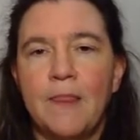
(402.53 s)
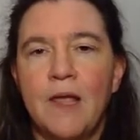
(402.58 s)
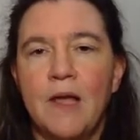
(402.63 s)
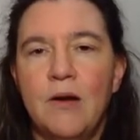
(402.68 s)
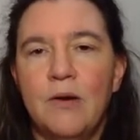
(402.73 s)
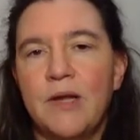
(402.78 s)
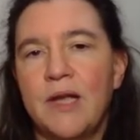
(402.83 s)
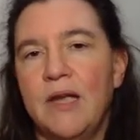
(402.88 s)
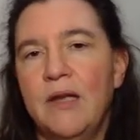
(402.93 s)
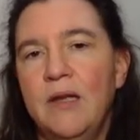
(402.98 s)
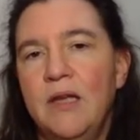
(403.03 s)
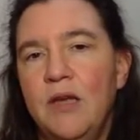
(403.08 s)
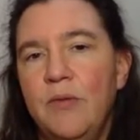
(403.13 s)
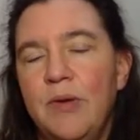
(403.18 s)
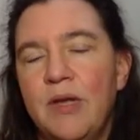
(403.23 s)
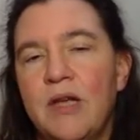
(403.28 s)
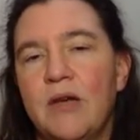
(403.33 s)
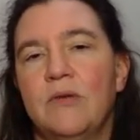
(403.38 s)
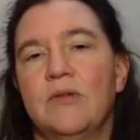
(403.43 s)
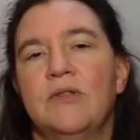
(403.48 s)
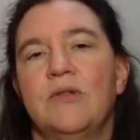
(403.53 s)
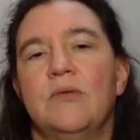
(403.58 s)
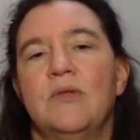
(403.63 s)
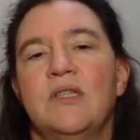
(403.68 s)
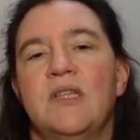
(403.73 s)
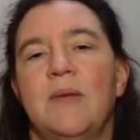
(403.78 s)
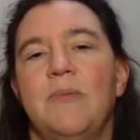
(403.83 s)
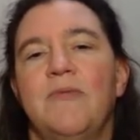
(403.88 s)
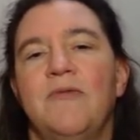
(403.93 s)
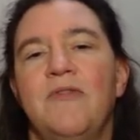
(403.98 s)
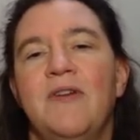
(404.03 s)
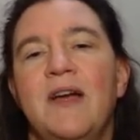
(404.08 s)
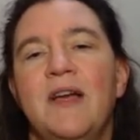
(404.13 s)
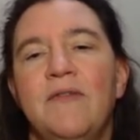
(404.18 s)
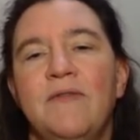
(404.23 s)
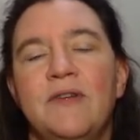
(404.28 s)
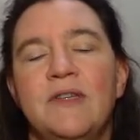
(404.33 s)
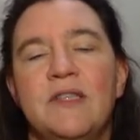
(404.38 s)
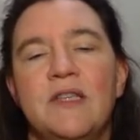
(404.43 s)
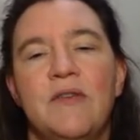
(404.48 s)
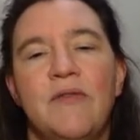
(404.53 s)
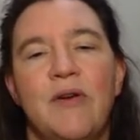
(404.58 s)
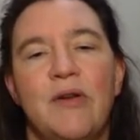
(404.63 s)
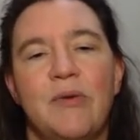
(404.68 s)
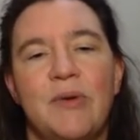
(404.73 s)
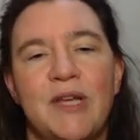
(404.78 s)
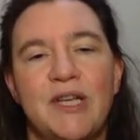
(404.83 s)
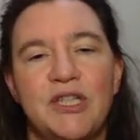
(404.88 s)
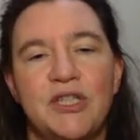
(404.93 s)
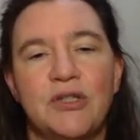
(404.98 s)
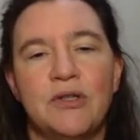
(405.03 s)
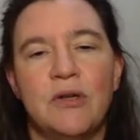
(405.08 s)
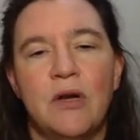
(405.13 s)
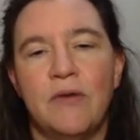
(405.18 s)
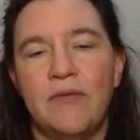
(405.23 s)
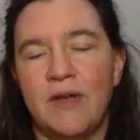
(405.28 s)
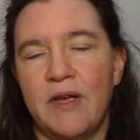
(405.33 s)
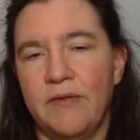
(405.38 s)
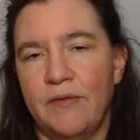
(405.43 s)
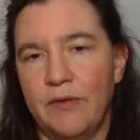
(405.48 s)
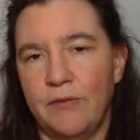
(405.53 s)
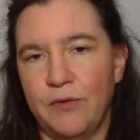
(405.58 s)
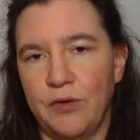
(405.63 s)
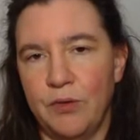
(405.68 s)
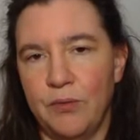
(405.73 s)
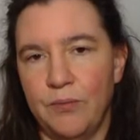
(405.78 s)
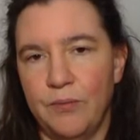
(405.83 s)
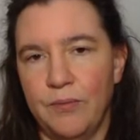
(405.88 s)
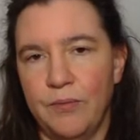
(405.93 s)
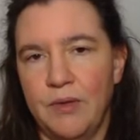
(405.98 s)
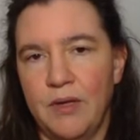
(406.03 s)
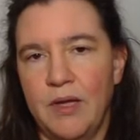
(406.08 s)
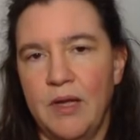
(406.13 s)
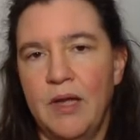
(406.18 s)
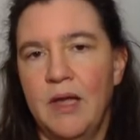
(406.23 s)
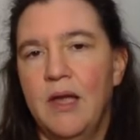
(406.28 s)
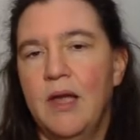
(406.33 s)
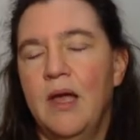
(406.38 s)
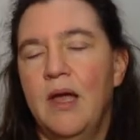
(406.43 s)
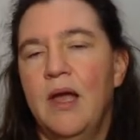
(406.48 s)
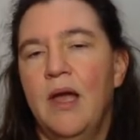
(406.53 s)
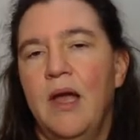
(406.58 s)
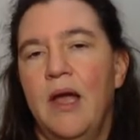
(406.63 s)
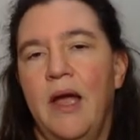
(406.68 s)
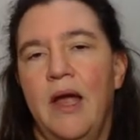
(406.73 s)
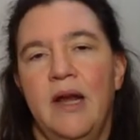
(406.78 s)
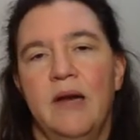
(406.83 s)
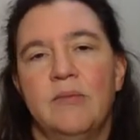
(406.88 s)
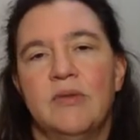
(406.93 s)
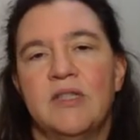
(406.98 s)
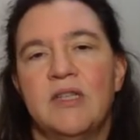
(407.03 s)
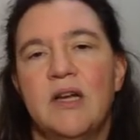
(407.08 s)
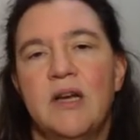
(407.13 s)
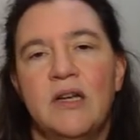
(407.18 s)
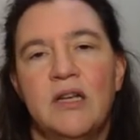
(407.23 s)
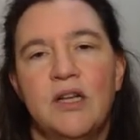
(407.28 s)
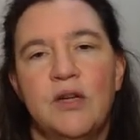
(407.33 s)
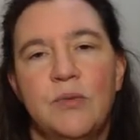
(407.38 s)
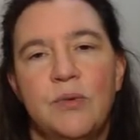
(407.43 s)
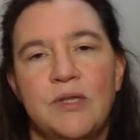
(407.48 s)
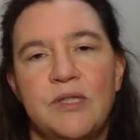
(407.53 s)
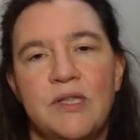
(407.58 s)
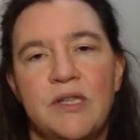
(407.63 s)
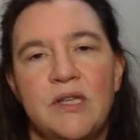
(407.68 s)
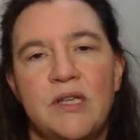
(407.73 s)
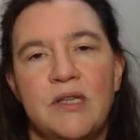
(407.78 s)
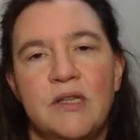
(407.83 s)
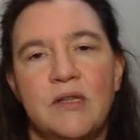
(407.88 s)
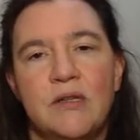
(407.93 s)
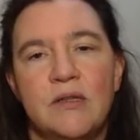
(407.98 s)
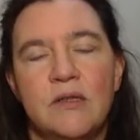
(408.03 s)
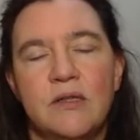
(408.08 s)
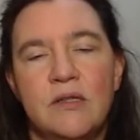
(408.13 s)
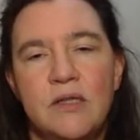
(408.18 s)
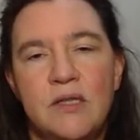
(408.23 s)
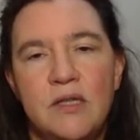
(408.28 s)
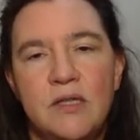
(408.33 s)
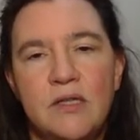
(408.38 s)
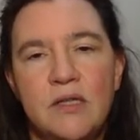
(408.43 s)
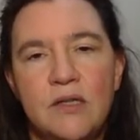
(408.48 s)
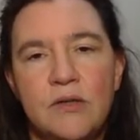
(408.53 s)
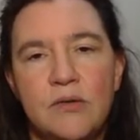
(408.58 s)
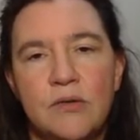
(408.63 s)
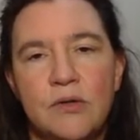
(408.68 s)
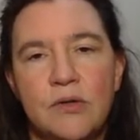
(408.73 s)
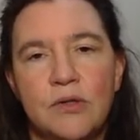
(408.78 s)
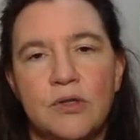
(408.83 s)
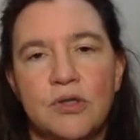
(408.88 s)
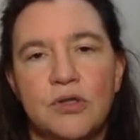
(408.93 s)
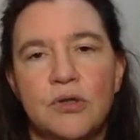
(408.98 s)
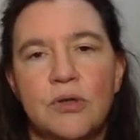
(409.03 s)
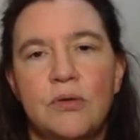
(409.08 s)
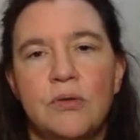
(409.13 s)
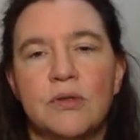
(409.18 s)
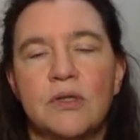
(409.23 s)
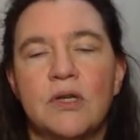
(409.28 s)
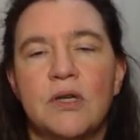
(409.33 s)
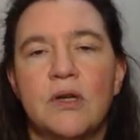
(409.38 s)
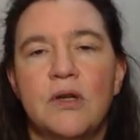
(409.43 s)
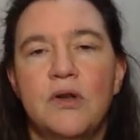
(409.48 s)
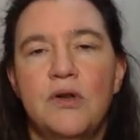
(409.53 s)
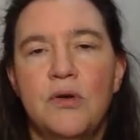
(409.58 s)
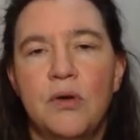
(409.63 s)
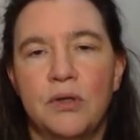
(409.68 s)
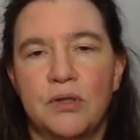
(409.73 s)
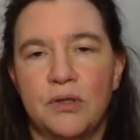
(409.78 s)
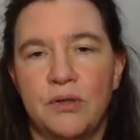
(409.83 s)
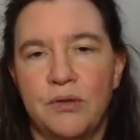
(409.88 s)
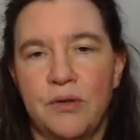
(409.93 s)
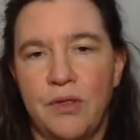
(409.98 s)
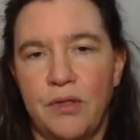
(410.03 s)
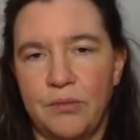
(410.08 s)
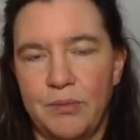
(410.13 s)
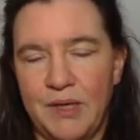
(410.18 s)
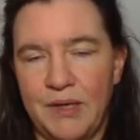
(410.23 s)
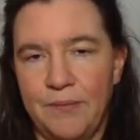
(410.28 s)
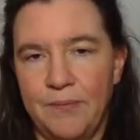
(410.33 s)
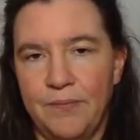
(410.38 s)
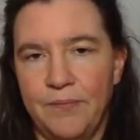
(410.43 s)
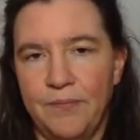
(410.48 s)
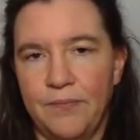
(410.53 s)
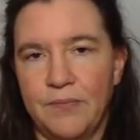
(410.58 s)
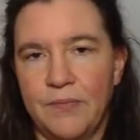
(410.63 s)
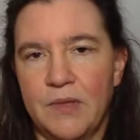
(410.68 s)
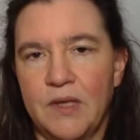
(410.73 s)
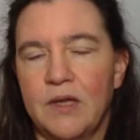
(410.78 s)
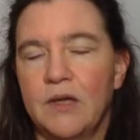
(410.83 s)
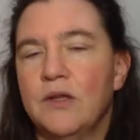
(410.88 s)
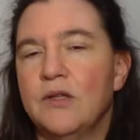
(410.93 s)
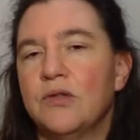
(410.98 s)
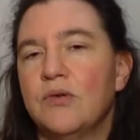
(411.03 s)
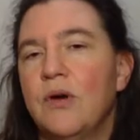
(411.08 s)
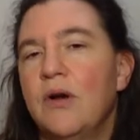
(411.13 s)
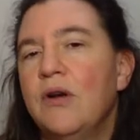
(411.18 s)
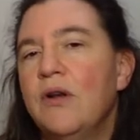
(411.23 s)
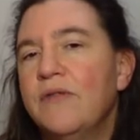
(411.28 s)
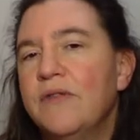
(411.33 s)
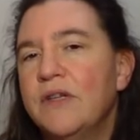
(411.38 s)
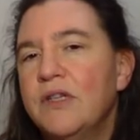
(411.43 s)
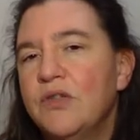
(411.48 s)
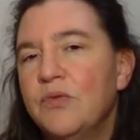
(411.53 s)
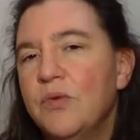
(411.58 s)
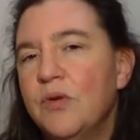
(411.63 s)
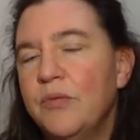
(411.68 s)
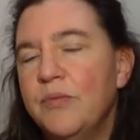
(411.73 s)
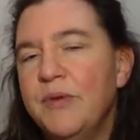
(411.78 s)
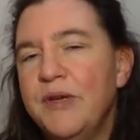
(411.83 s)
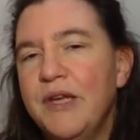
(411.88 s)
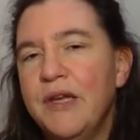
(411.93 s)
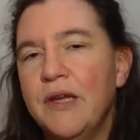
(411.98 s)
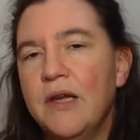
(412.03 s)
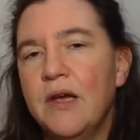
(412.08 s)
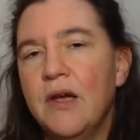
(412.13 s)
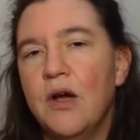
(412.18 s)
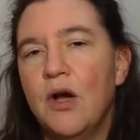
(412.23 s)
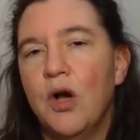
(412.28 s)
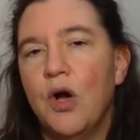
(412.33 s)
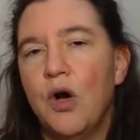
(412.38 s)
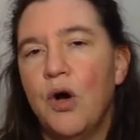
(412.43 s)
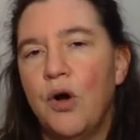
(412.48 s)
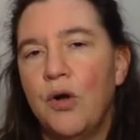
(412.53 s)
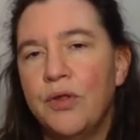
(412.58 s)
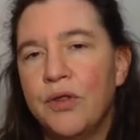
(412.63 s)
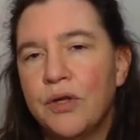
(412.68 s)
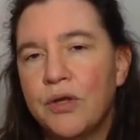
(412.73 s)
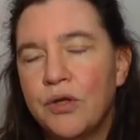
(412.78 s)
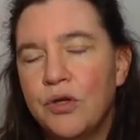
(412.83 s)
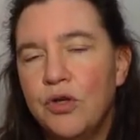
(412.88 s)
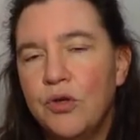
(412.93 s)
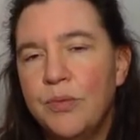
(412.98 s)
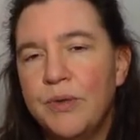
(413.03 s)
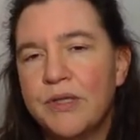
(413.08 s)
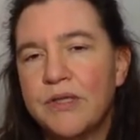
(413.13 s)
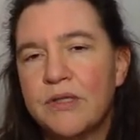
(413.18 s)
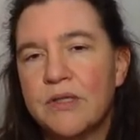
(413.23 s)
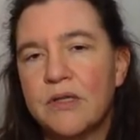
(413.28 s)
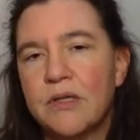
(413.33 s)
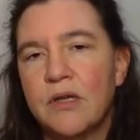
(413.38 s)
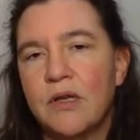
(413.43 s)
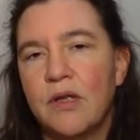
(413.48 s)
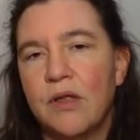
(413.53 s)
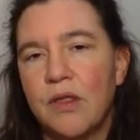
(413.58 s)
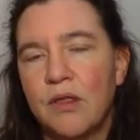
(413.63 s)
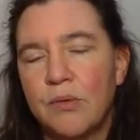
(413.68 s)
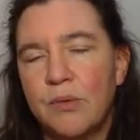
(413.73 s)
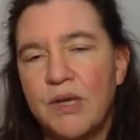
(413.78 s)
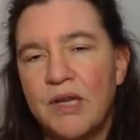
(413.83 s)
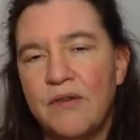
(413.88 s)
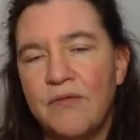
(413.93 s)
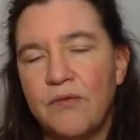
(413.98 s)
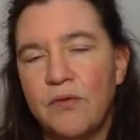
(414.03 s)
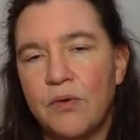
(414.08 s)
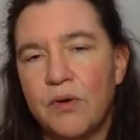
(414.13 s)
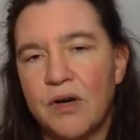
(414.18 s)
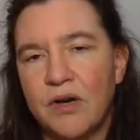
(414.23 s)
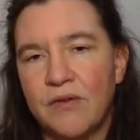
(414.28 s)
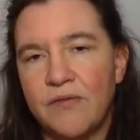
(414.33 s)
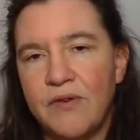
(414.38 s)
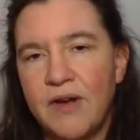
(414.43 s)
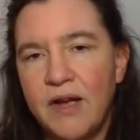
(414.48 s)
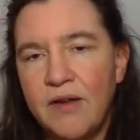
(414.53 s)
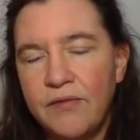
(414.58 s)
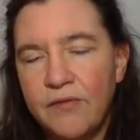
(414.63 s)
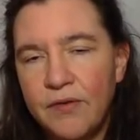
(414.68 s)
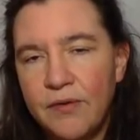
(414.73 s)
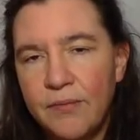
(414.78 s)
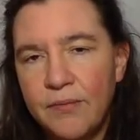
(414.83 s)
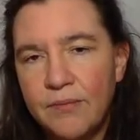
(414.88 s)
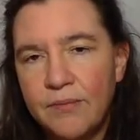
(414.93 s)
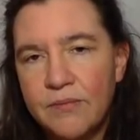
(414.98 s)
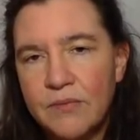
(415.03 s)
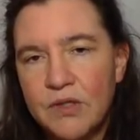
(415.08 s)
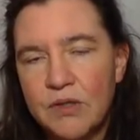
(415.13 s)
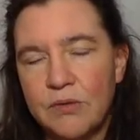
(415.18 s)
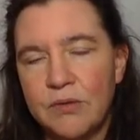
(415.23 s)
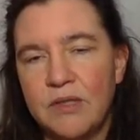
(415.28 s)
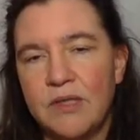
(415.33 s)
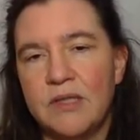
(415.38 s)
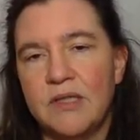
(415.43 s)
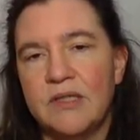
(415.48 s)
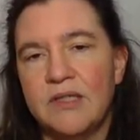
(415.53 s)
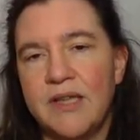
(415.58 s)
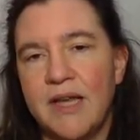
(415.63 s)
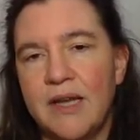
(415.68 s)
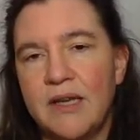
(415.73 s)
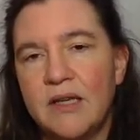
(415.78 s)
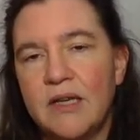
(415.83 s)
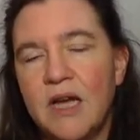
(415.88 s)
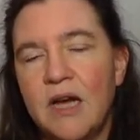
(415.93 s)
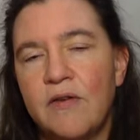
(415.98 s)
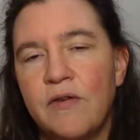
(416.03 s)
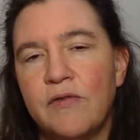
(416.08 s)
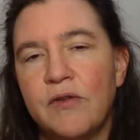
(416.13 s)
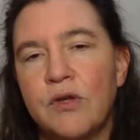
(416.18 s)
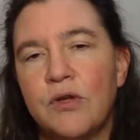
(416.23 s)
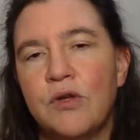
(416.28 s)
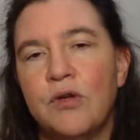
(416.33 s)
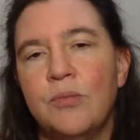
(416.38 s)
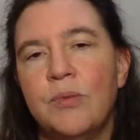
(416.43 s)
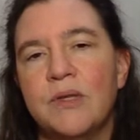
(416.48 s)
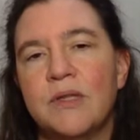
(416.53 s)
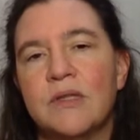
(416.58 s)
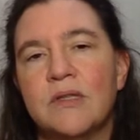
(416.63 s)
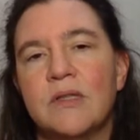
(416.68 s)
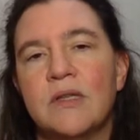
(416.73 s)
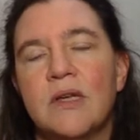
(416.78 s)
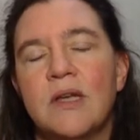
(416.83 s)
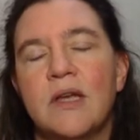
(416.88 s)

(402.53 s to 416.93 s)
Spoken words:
Okay, here we go. So step 5 is evaluation of f of u. And I'm starting with a C0 controlled knot on 3. So all of these will be on the qubits 3, 4, and 5. So the second half of the qubits